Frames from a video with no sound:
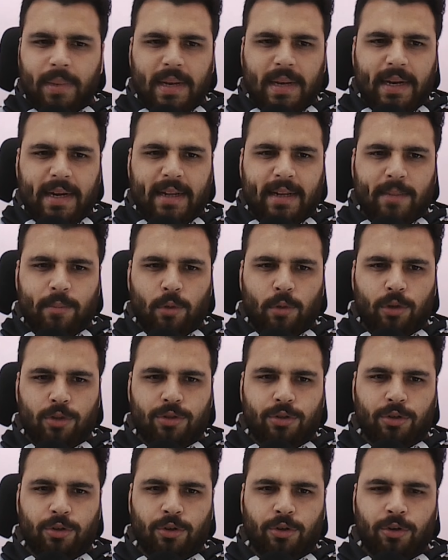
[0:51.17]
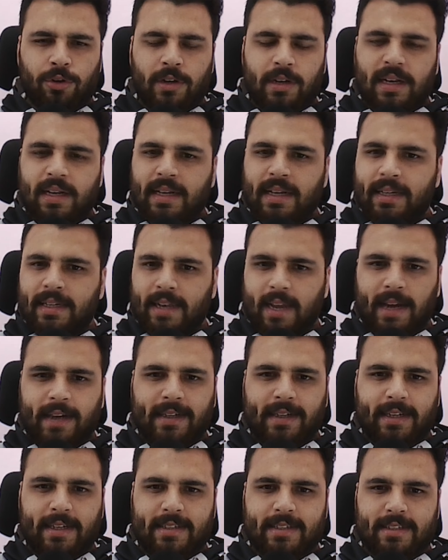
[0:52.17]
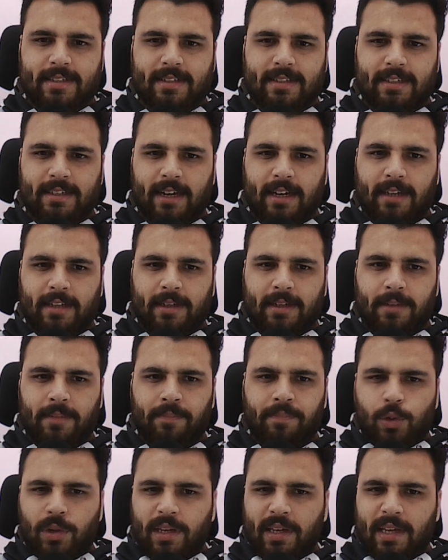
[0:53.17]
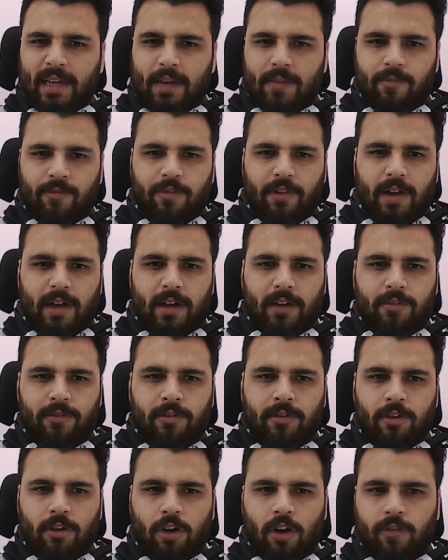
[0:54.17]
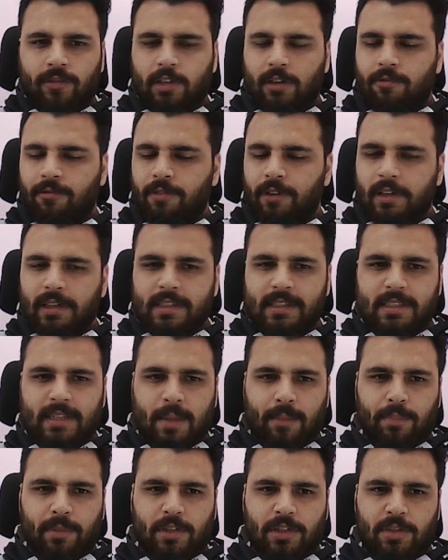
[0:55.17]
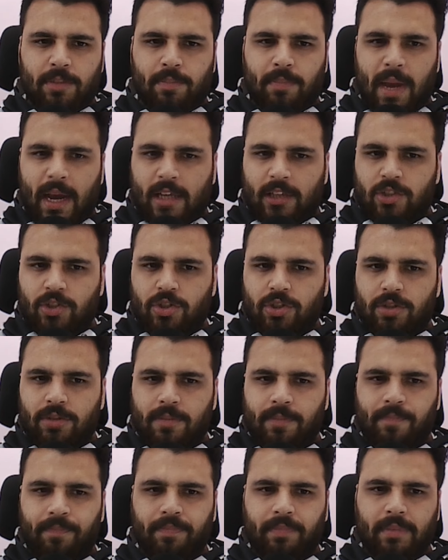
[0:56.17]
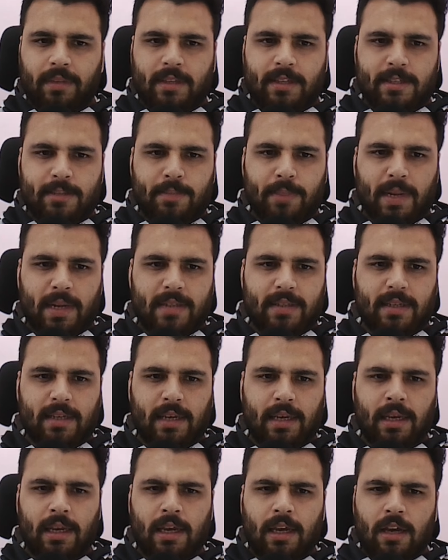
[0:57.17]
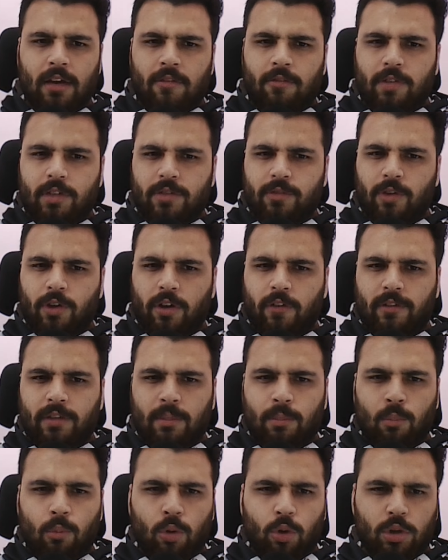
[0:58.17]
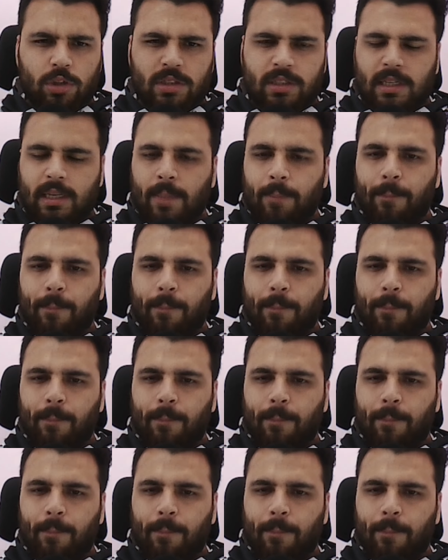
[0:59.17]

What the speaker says: played in Moscow in 1969 during Game 5 of the World Championship match. Spassky was one of the most